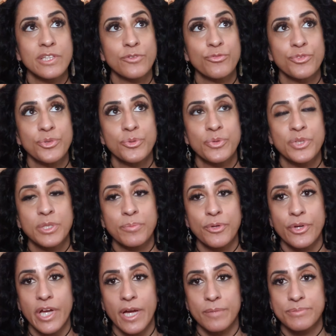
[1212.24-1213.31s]
viewing,
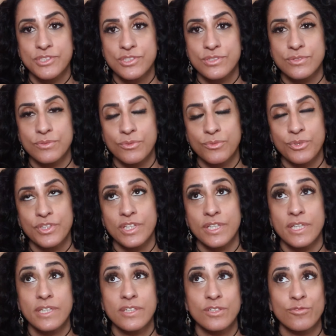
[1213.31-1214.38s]
perhaps with a
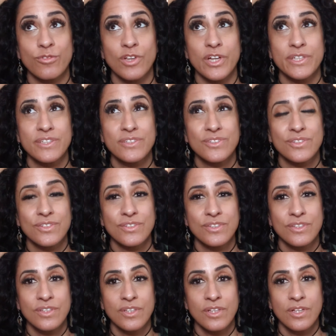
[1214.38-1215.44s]
negative light
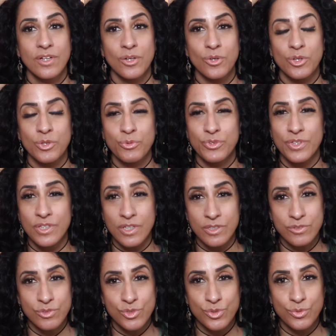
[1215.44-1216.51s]
or with an
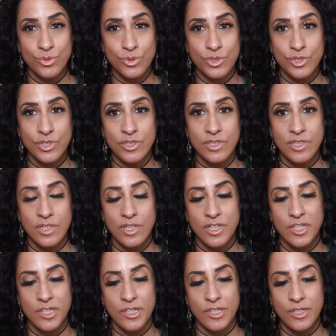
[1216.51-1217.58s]
unsure
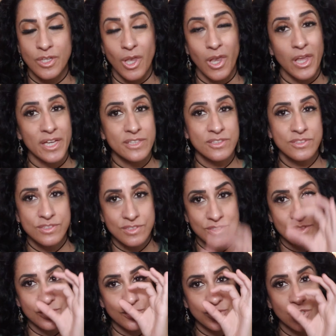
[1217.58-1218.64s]

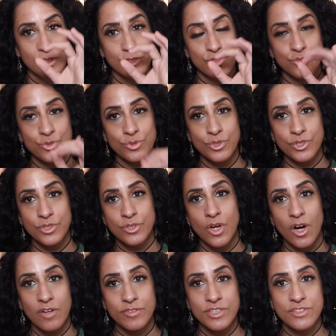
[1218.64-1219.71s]
lens, you're not sure
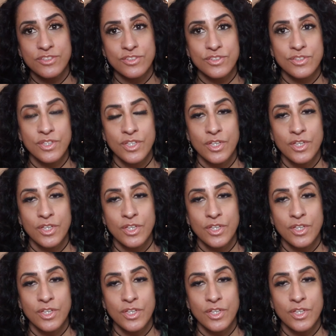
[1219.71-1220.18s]
of it.